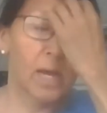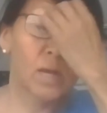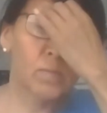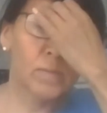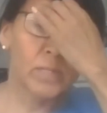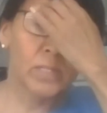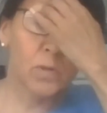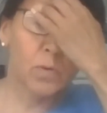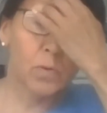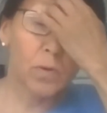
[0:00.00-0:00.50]
I
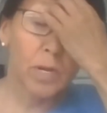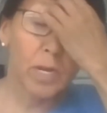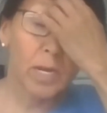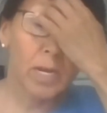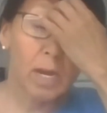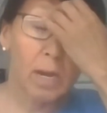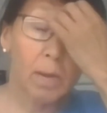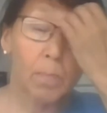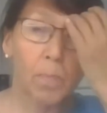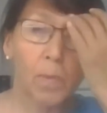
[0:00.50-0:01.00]
was
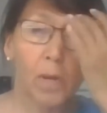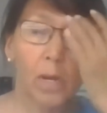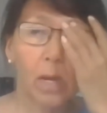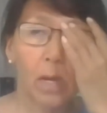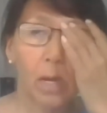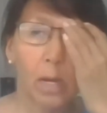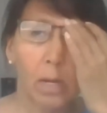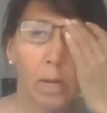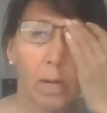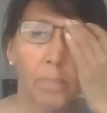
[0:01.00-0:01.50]
growing up,
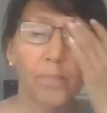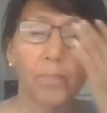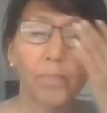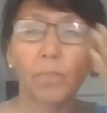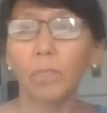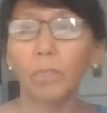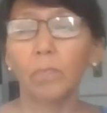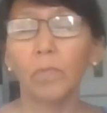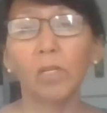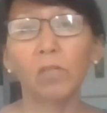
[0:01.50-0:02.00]

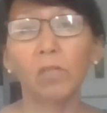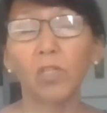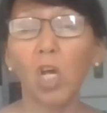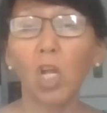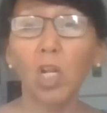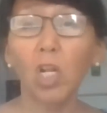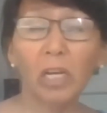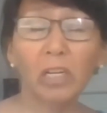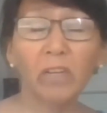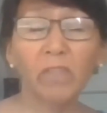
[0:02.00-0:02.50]
there's
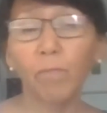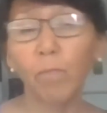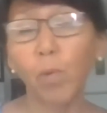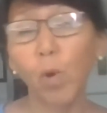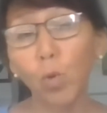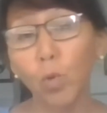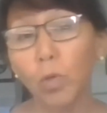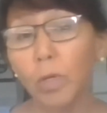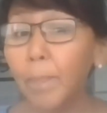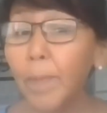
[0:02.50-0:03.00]
a lot of
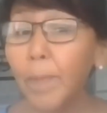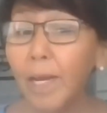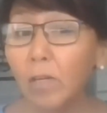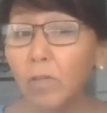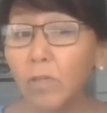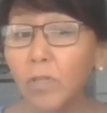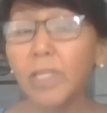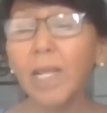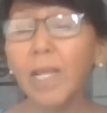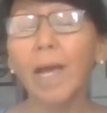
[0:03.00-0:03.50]
polar
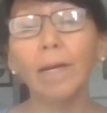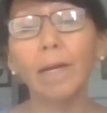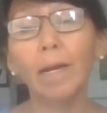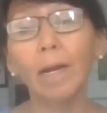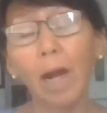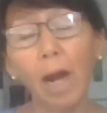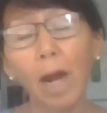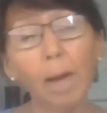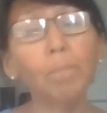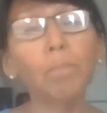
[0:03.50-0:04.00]
bears that
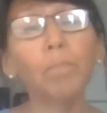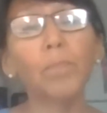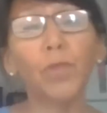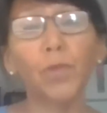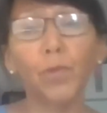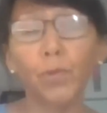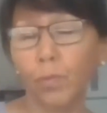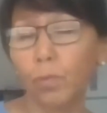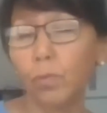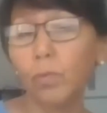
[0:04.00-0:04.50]
come
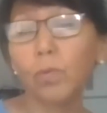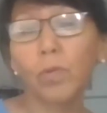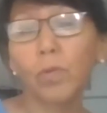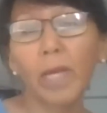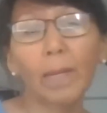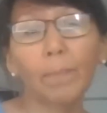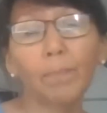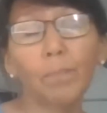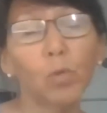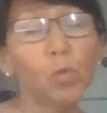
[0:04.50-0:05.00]
through
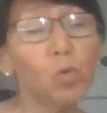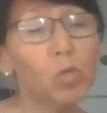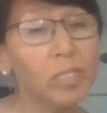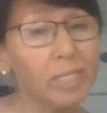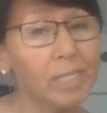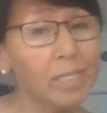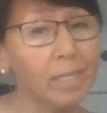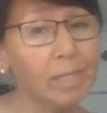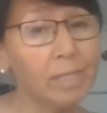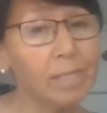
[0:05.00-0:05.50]
Cape
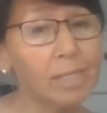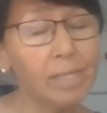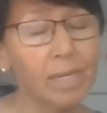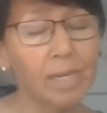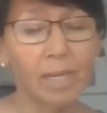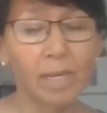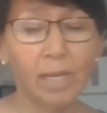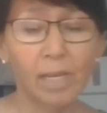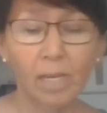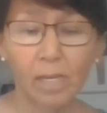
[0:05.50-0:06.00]
Dorset.
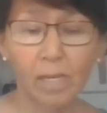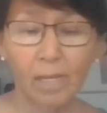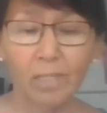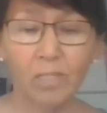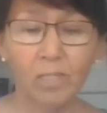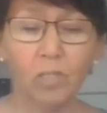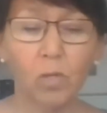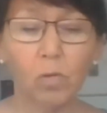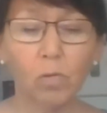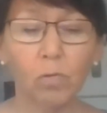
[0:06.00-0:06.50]

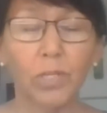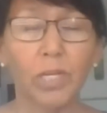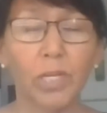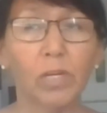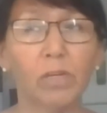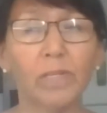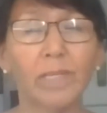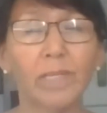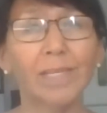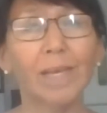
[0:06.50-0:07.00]
So
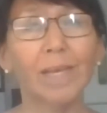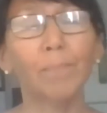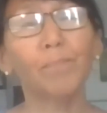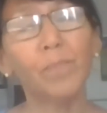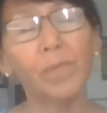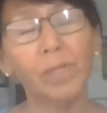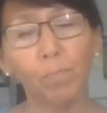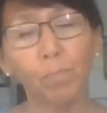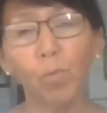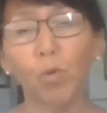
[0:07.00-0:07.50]
there are
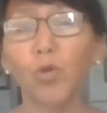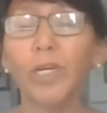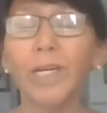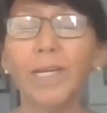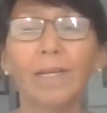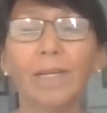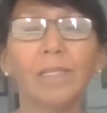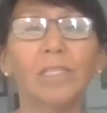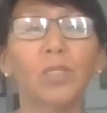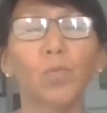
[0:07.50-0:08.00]
some
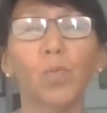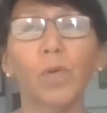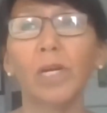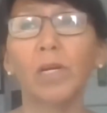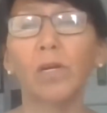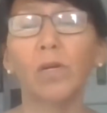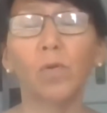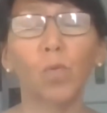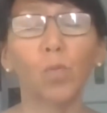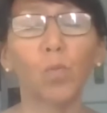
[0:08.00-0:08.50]
mornings
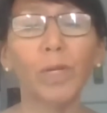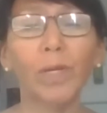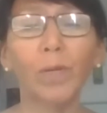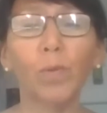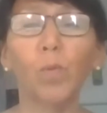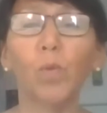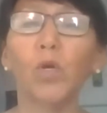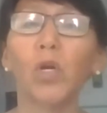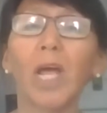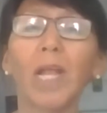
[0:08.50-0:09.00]
where we
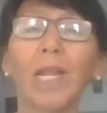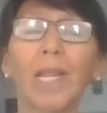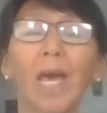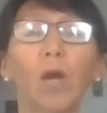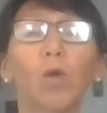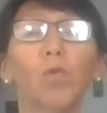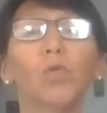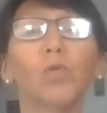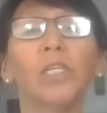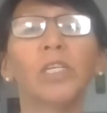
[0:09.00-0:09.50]
were
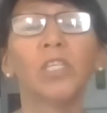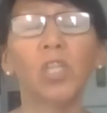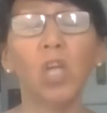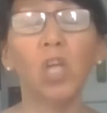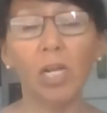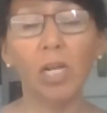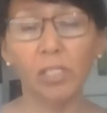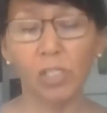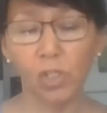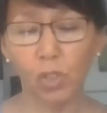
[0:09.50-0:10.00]
allowed
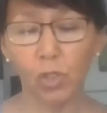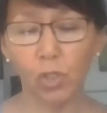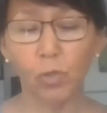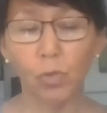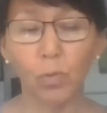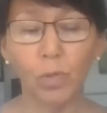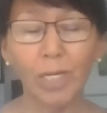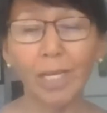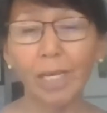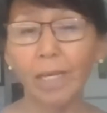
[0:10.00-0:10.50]
not to
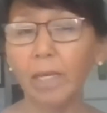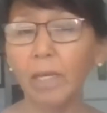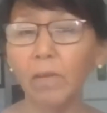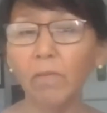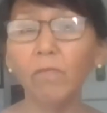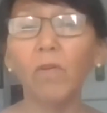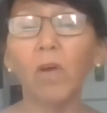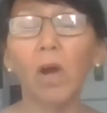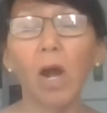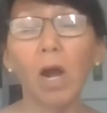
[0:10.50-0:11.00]

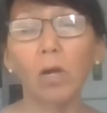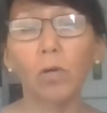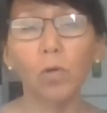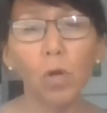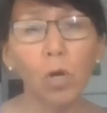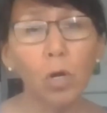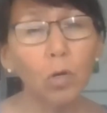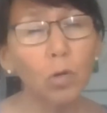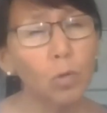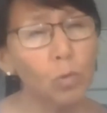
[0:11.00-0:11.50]
leave our
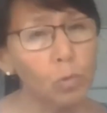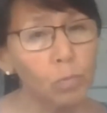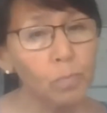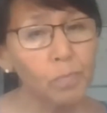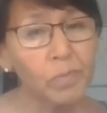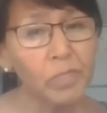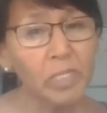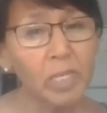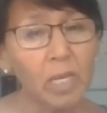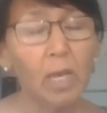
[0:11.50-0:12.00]

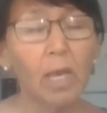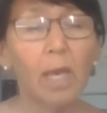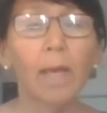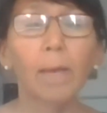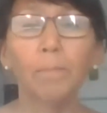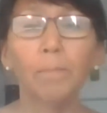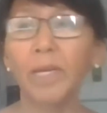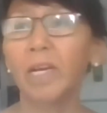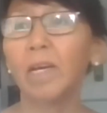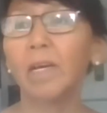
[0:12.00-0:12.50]
homes
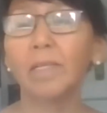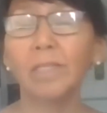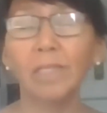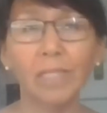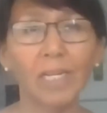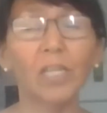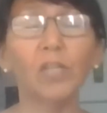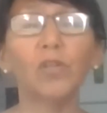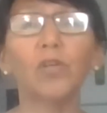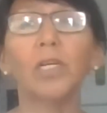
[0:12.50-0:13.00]
because
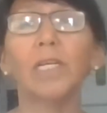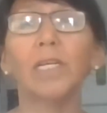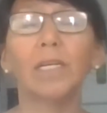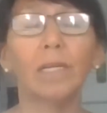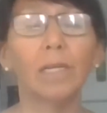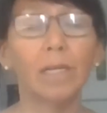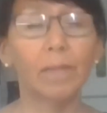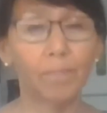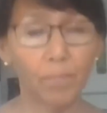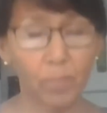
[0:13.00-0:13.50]
literally